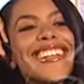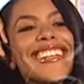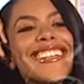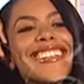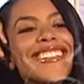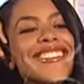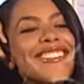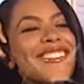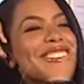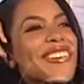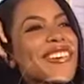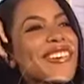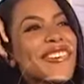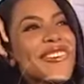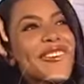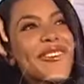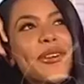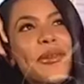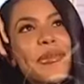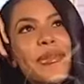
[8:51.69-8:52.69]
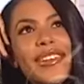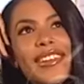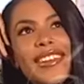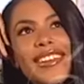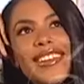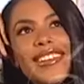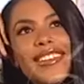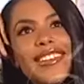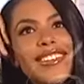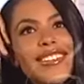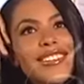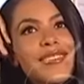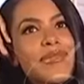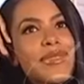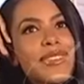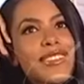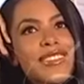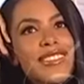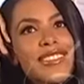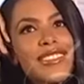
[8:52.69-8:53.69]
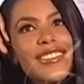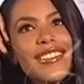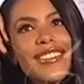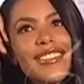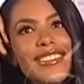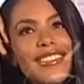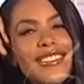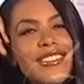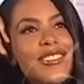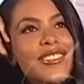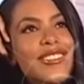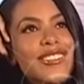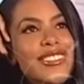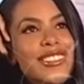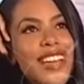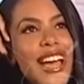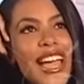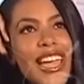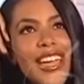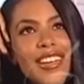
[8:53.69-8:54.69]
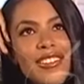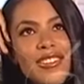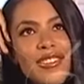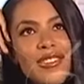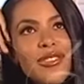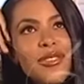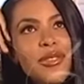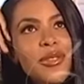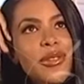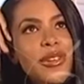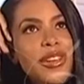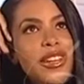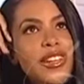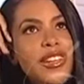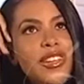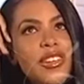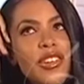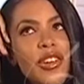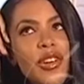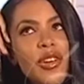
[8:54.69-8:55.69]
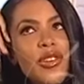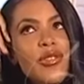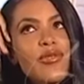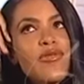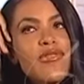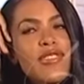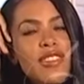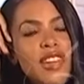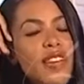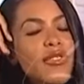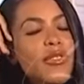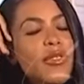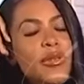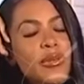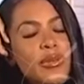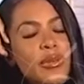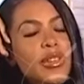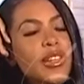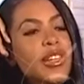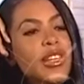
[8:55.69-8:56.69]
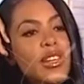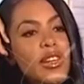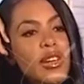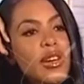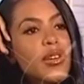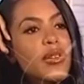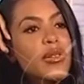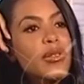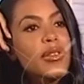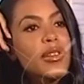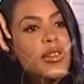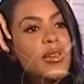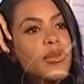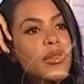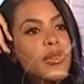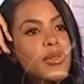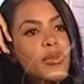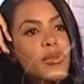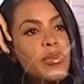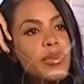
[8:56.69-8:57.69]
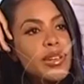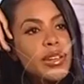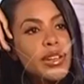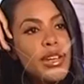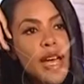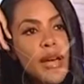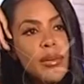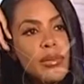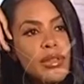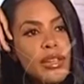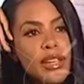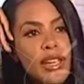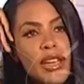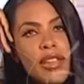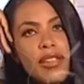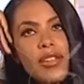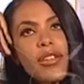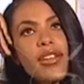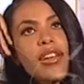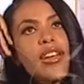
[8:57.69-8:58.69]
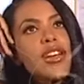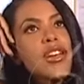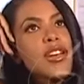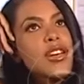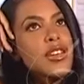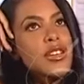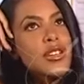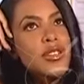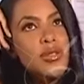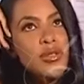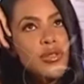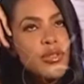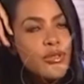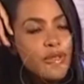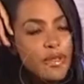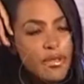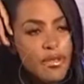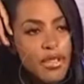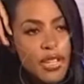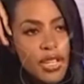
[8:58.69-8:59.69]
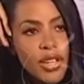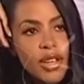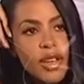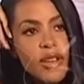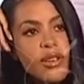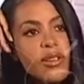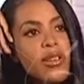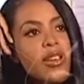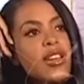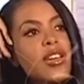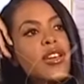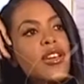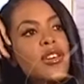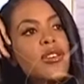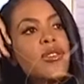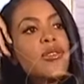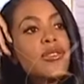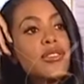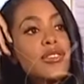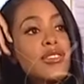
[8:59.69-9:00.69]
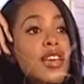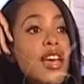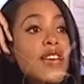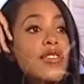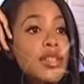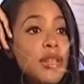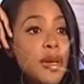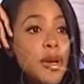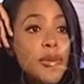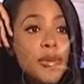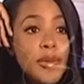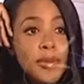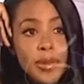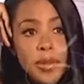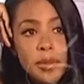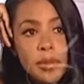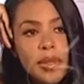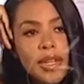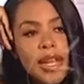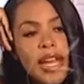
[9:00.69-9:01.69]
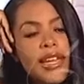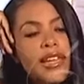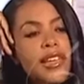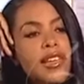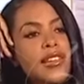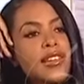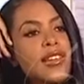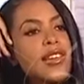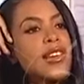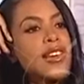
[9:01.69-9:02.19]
There's no formula in this business. There's no science to it. You know, you never really know. You know, when you put an album together, you do a video, you just have to hope that people like it.